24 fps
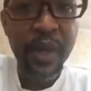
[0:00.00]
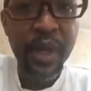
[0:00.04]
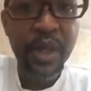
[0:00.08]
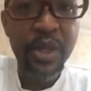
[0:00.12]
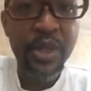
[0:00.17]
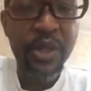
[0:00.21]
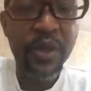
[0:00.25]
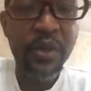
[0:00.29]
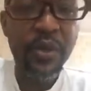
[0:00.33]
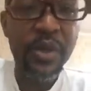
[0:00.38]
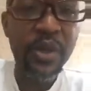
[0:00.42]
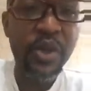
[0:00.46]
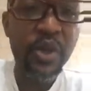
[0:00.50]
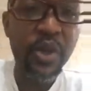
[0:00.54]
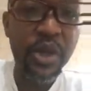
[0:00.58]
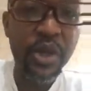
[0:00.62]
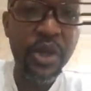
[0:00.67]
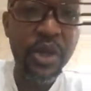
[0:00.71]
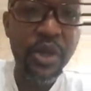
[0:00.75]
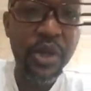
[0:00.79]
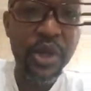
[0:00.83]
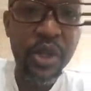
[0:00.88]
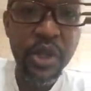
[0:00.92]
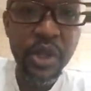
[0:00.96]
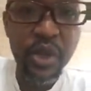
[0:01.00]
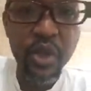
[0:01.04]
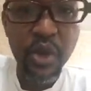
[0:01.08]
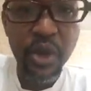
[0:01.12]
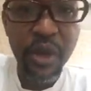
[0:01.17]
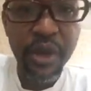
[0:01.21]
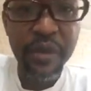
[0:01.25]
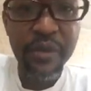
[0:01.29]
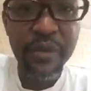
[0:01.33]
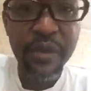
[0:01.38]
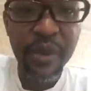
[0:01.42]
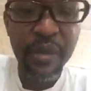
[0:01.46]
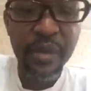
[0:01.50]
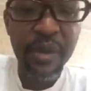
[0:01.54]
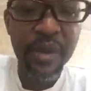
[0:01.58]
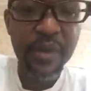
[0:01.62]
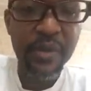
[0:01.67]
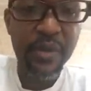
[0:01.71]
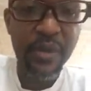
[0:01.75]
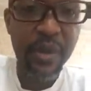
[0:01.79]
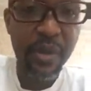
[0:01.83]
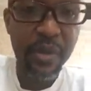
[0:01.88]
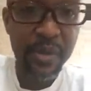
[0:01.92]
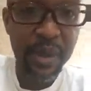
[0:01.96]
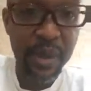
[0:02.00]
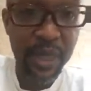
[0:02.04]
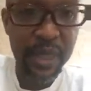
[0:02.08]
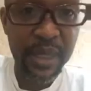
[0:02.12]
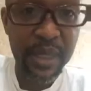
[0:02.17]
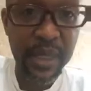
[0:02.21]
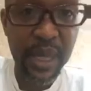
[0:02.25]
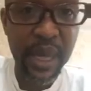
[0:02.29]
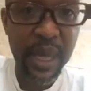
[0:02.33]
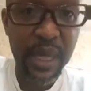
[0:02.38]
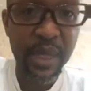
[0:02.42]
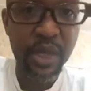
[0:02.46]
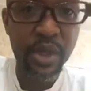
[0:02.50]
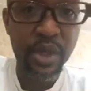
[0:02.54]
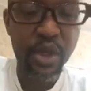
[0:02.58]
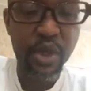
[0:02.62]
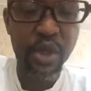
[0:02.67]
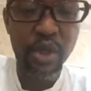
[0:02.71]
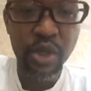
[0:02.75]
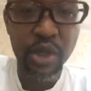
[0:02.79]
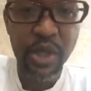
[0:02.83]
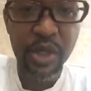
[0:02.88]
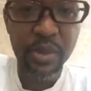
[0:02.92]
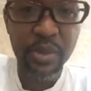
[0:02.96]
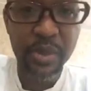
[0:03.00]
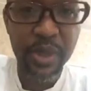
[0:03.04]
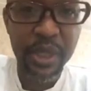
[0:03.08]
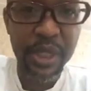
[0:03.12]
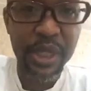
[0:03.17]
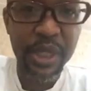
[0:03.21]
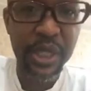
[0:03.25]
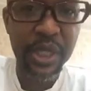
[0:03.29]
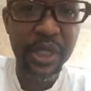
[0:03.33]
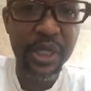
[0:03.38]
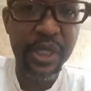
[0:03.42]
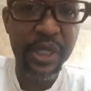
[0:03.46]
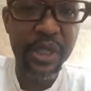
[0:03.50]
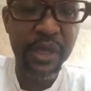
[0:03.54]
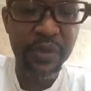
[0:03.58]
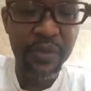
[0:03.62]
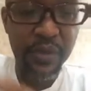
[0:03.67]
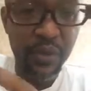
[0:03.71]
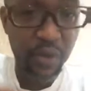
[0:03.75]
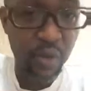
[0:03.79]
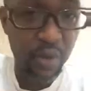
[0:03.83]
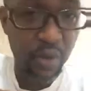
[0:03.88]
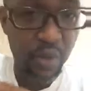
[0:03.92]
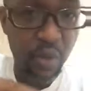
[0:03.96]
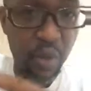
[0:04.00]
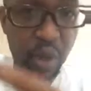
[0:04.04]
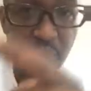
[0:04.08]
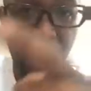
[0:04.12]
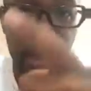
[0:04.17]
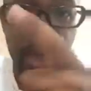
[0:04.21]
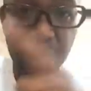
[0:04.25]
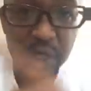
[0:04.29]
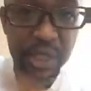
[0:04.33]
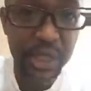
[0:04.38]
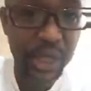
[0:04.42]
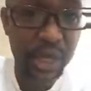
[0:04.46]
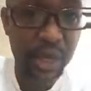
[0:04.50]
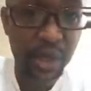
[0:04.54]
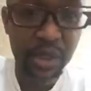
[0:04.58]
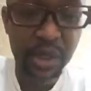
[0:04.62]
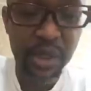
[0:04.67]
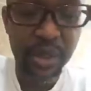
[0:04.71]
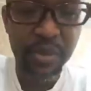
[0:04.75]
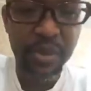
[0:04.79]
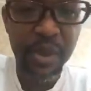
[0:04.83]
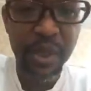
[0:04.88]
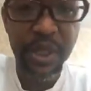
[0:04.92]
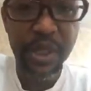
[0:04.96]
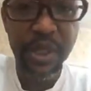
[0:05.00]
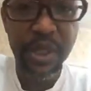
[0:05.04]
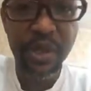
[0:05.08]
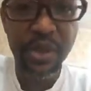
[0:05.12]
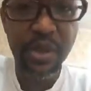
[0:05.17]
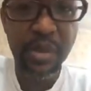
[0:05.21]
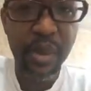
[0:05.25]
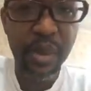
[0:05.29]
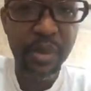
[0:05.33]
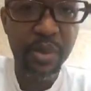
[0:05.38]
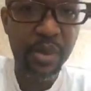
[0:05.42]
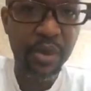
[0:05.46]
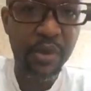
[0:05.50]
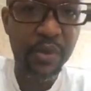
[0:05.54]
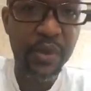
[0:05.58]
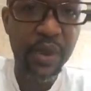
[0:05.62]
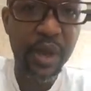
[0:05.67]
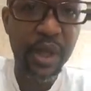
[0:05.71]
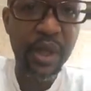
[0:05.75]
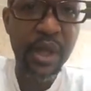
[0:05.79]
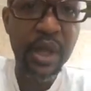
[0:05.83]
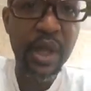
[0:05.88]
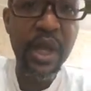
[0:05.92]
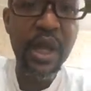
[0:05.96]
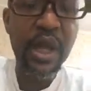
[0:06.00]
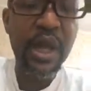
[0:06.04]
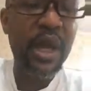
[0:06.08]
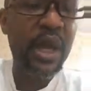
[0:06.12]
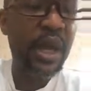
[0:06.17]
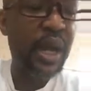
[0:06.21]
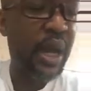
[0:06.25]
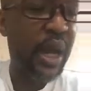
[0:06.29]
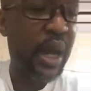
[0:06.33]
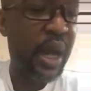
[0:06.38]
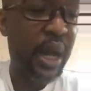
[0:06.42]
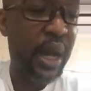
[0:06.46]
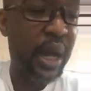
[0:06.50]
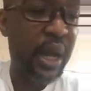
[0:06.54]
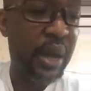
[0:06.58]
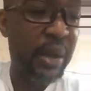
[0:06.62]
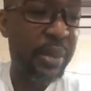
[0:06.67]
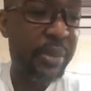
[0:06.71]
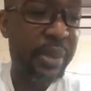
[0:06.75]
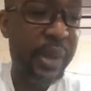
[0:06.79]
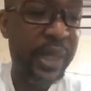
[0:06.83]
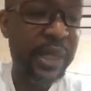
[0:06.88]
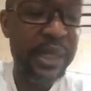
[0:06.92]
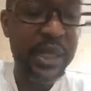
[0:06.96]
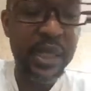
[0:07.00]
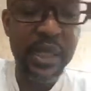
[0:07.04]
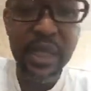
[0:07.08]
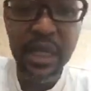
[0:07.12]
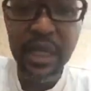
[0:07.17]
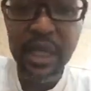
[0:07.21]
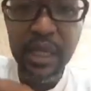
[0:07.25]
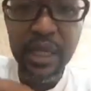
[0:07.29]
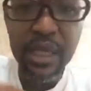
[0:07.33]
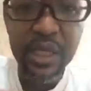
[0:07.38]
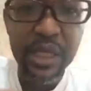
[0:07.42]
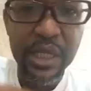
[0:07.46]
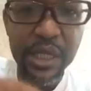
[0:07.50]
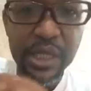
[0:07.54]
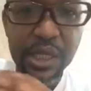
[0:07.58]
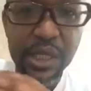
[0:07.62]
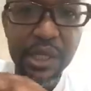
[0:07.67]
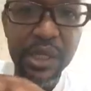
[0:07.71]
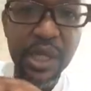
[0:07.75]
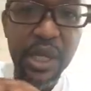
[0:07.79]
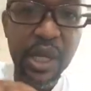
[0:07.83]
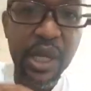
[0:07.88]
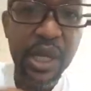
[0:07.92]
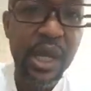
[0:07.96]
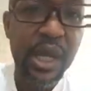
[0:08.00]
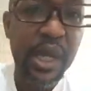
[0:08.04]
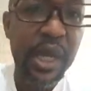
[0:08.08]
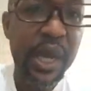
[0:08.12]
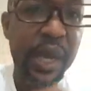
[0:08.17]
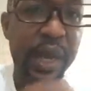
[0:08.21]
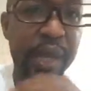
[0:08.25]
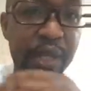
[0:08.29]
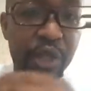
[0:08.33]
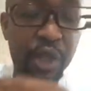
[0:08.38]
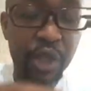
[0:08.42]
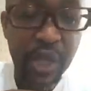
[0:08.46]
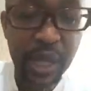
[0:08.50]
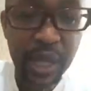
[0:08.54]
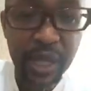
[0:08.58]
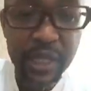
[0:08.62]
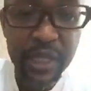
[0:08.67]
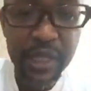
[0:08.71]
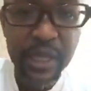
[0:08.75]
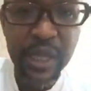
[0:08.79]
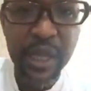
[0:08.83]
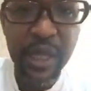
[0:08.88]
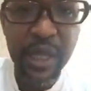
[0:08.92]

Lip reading: So we've been talking to the Nyoni family for a bit, and you saw some pictures. If you want to check out some pictures on my profile, basically just educating